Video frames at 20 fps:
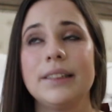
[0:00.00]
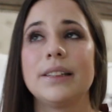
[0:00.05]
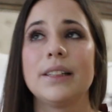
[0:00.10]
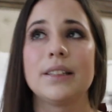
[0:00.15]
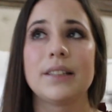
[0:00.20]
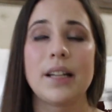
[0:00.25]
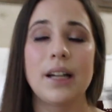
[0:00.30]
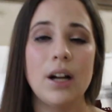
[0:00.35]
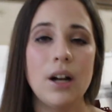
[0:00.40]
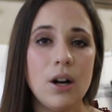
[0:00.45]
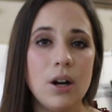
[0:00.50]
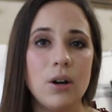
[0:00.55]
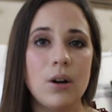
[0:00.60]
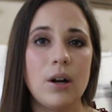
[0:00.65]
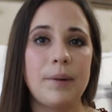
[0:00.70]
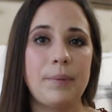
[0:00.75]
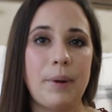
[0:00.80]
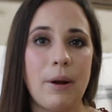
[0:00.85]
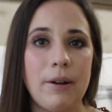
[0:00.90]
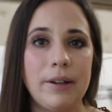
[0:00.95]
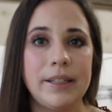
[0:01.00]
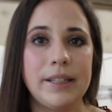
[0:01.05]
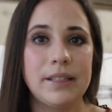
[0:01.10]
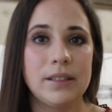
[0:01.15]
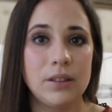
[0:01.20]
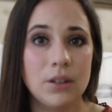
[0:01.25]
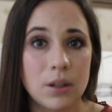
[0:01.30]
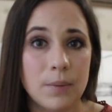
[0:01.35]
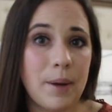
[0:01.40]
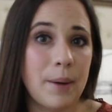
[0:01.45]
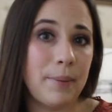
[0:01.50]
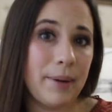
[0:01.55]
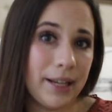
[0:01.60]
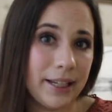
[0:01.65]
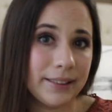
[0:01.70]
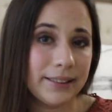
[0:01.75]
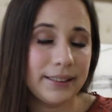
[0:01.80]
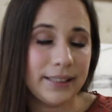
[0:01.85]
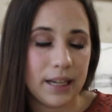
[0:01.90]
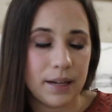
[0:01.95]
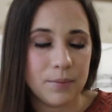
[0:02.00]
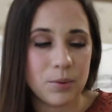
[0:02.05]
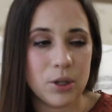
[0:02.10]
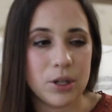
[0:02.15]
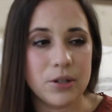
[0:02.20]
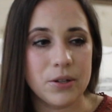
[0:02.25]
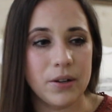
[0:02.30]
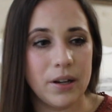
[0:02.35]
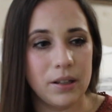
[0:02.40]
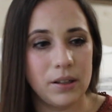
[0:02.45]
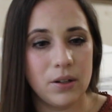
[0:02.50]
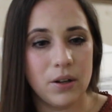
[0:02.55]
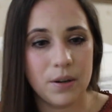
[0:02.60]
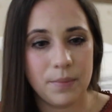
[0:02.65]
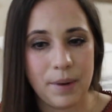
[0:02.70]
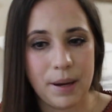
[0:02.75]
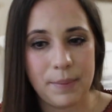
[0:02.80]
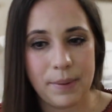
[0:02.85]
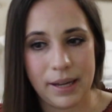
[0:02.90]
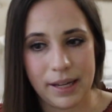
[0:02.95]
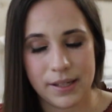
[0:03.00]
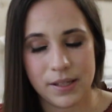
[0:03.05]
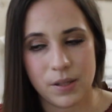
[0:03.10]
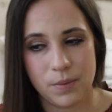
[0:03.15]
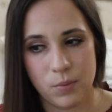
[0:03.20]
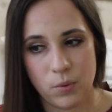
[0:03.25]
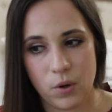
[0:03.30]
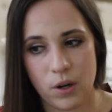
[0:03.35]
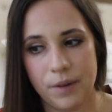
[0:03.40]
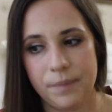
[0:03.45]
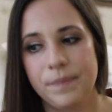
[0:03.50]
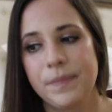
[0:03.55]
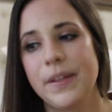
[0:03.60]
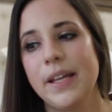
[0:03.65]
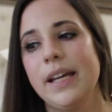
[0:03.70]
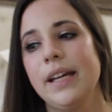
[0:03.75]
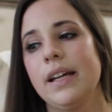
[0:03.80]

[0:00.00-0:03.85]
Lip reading: And so I was like, oh, I probably need to lower my pants down more. So I lowered my pants more.